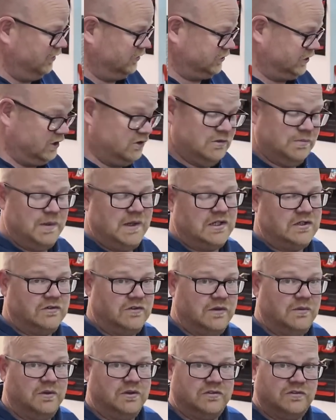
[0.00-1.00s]
I'll show you a picture
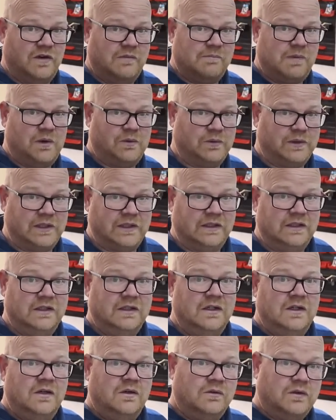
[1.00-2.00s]
of it once I've unbolted it.
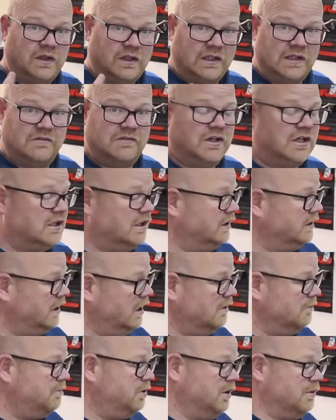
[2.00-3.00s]
I'm going to give it a clean
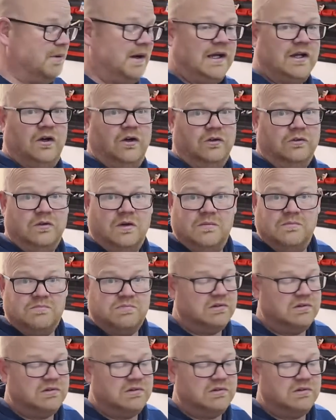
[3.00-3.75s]
up, put it back on.